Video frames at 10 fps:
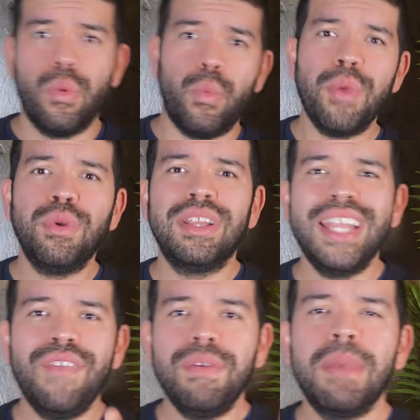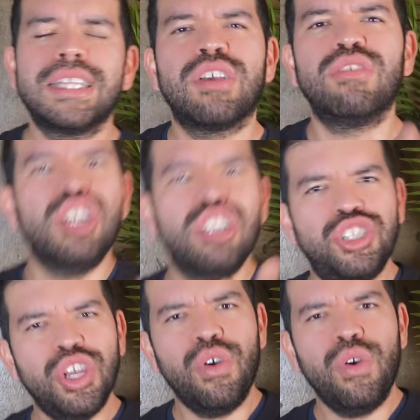We would live in Mexico.
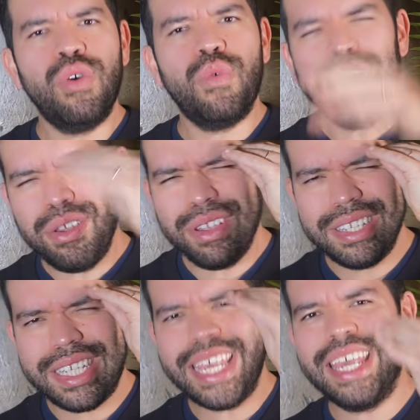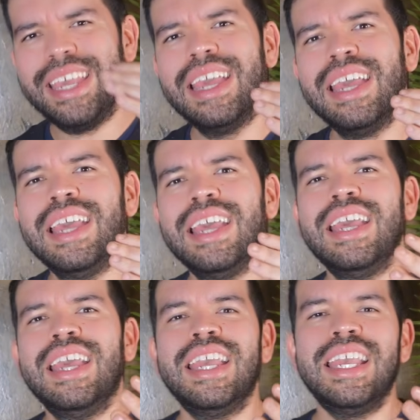So what you can see
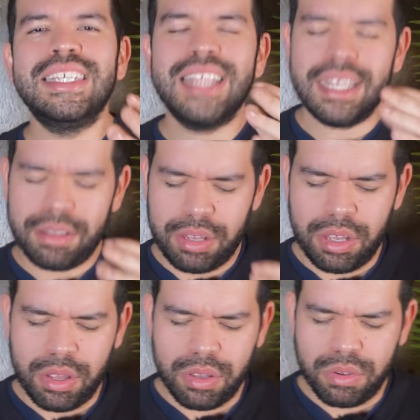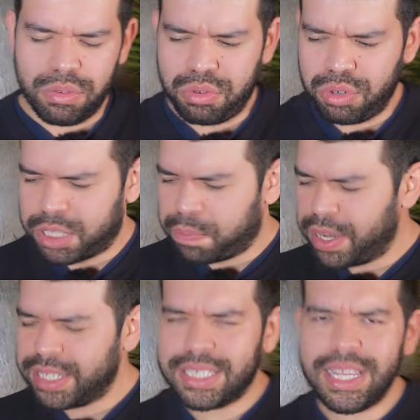is that to
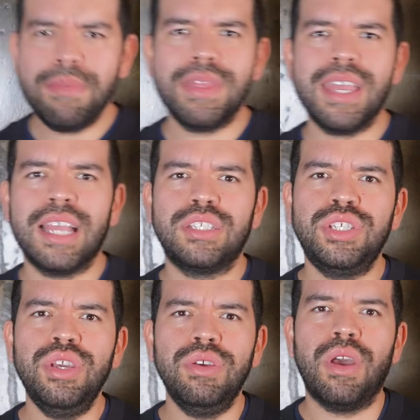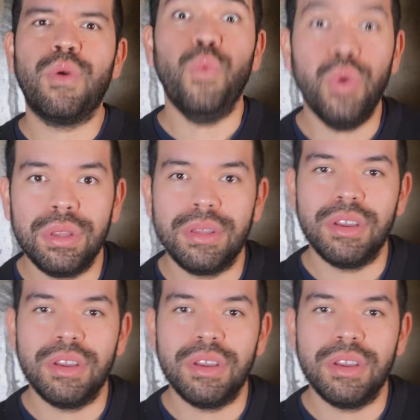express the same thing as you would,